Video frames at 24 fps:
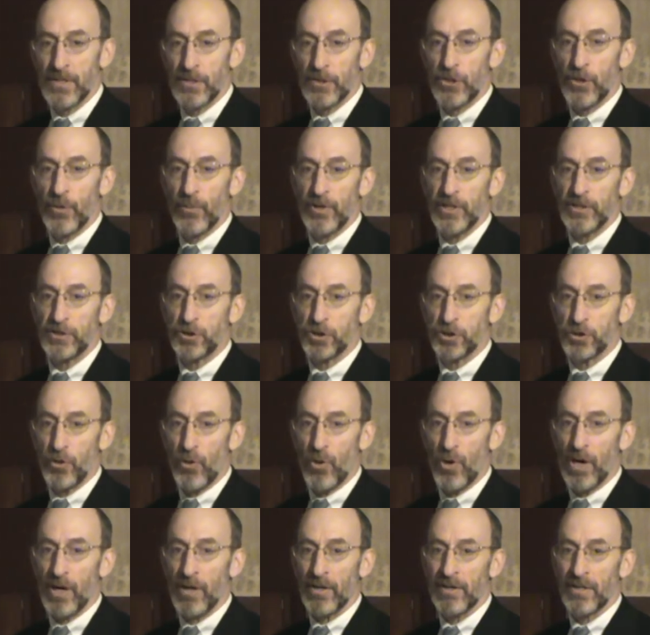to
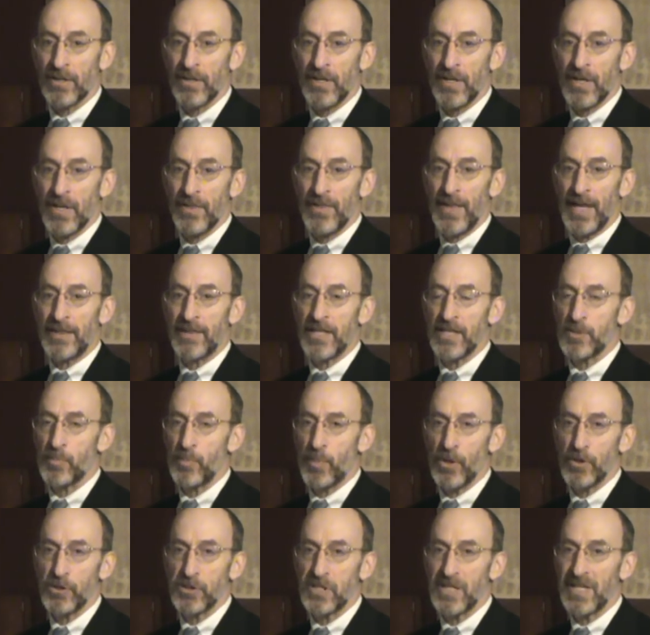ensure that this
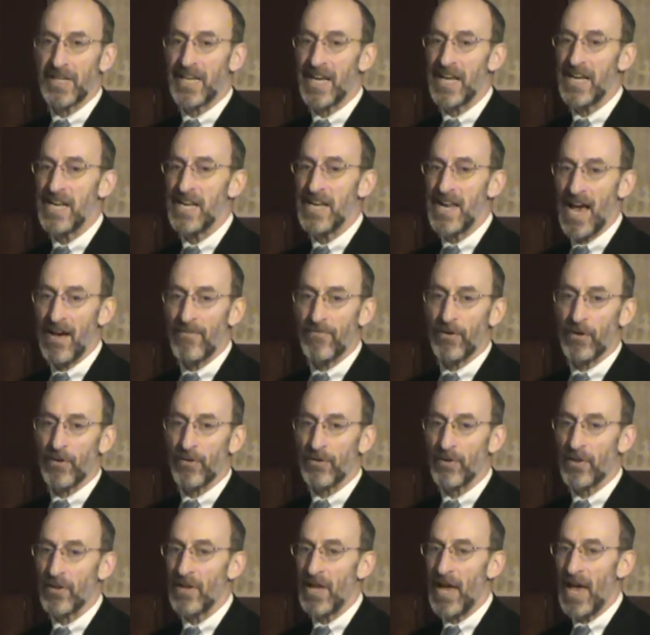person can never,
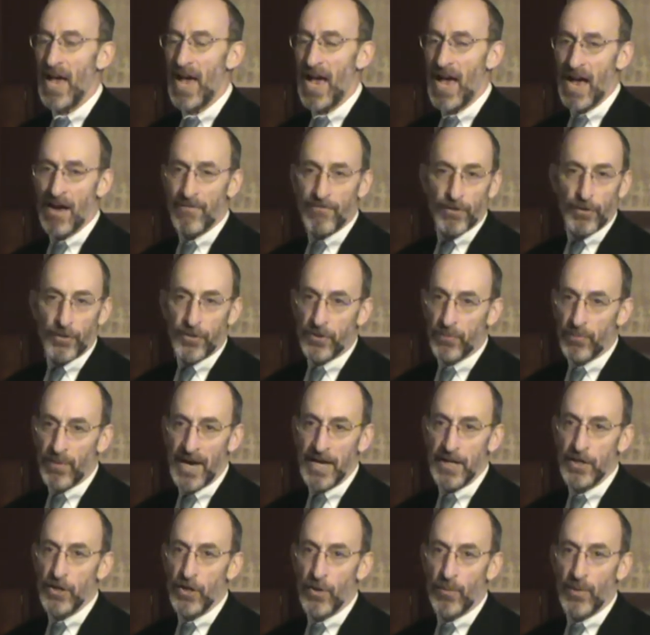ever
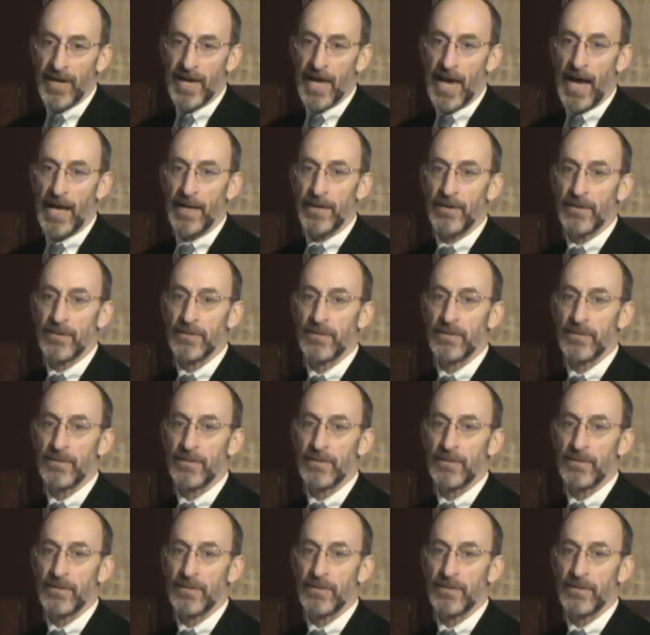threaten you again?